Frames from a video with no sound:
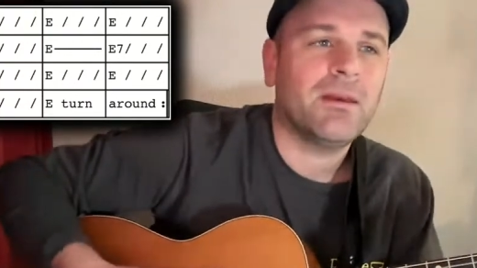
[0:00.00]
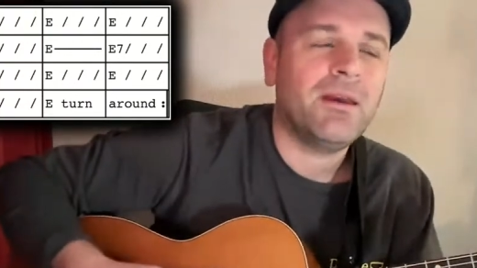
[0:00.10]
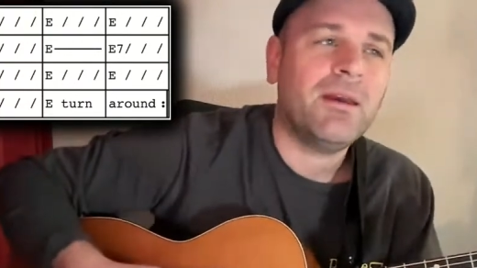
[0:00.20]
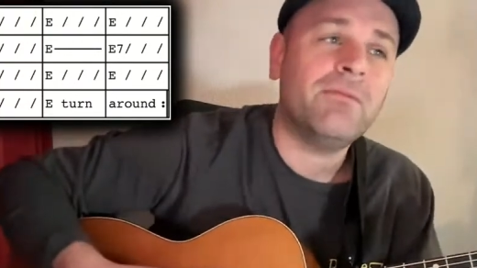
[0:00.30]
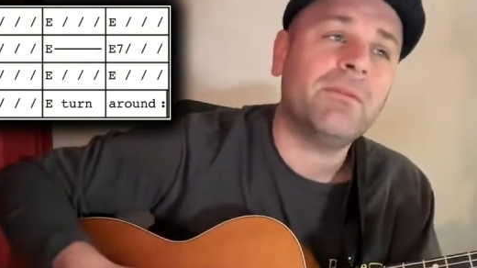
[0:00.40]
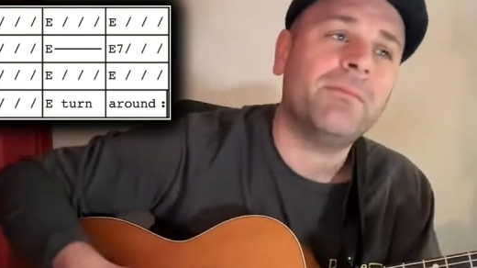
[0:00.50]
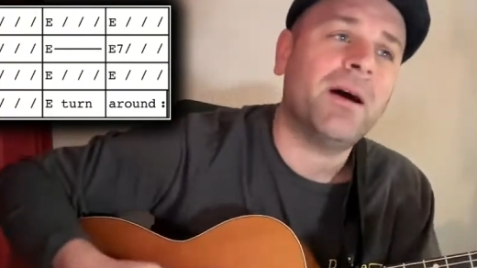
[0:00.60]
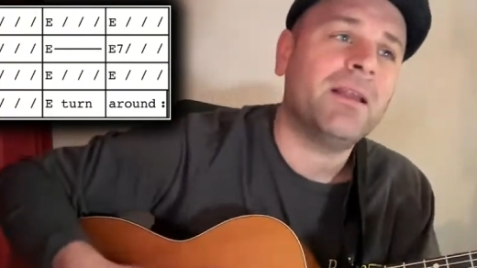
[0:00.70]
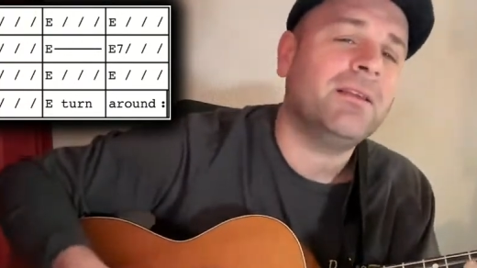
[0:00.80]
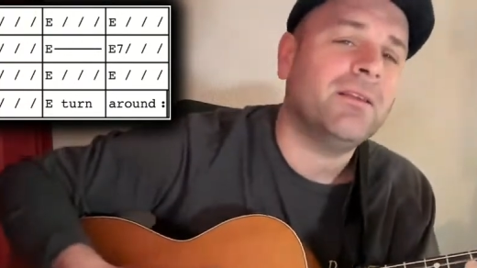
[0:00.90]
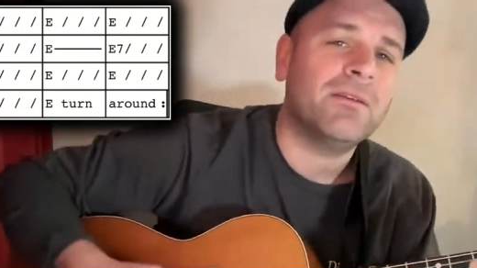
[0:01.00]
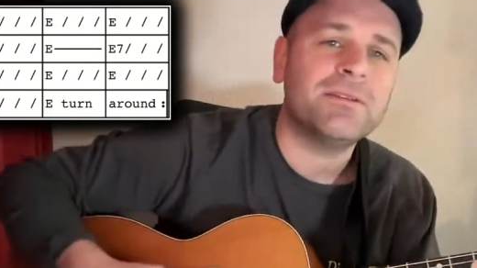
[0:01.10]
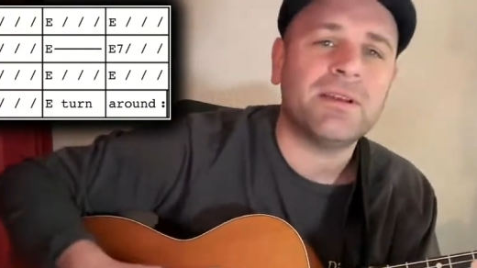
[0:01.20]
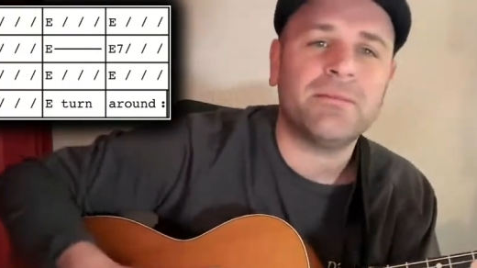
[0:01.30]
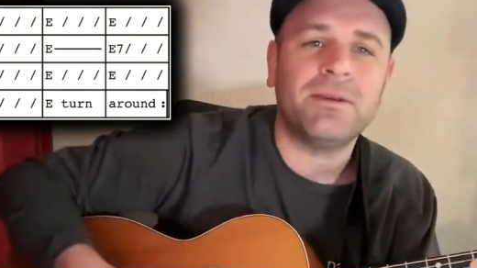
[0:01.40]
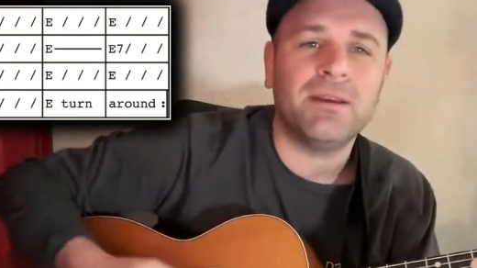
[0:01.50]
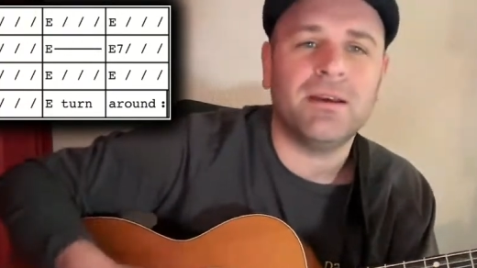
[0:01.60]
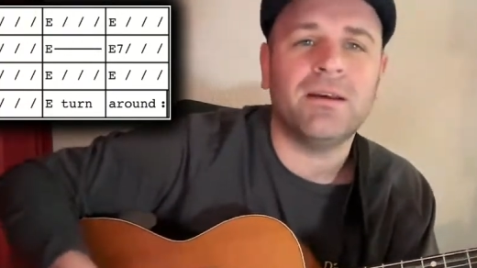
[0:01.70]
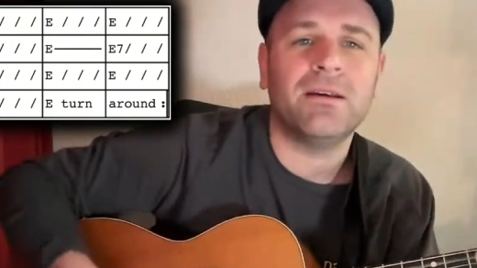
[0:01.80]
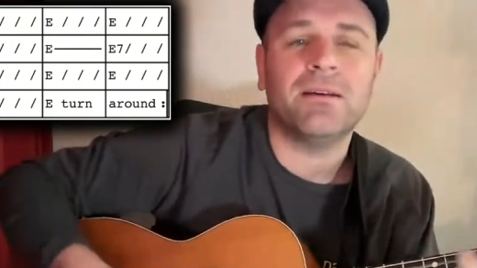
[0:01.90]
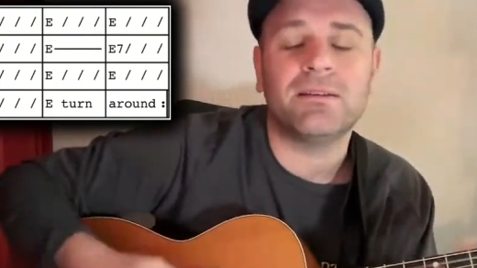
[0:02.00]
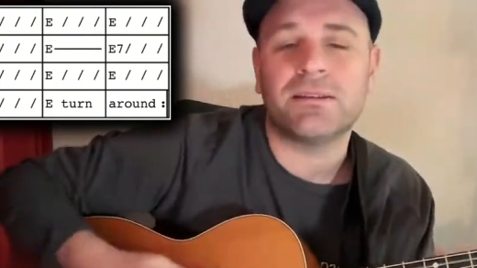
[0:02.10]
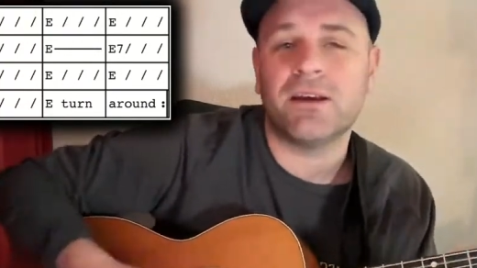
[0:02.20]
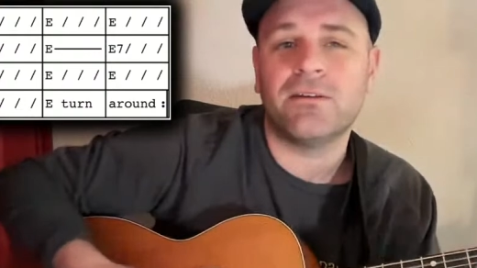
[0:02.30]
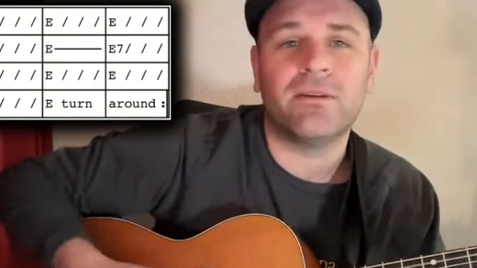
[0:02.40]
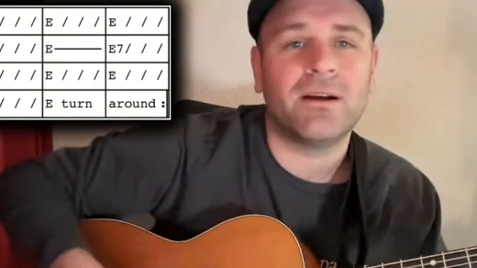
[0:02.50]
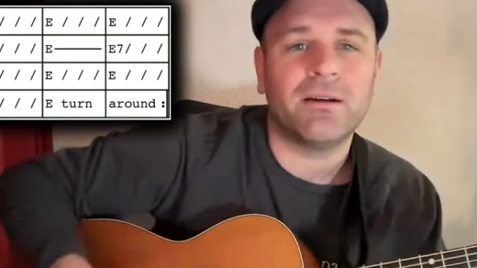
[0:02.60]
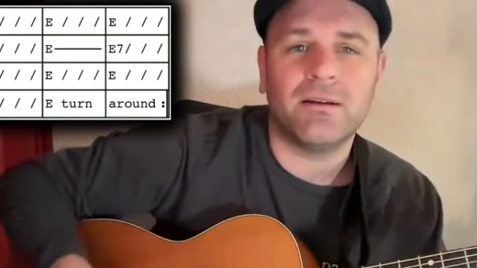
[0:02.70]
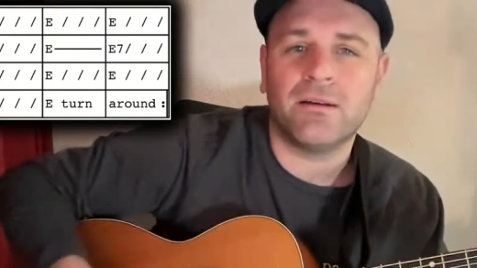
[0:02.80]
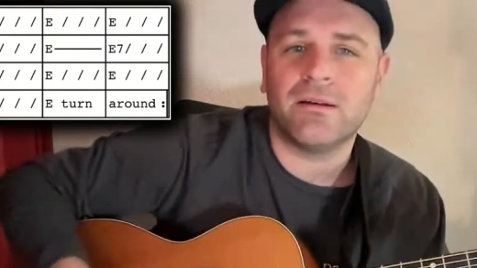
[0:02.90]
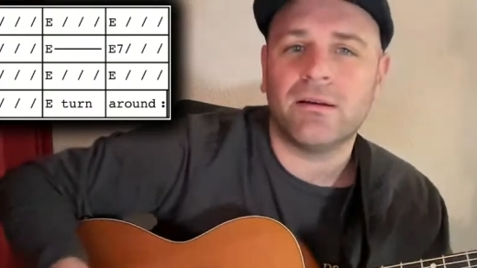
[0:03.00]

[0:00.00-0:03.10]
Everybody knows I'm here. Turn around.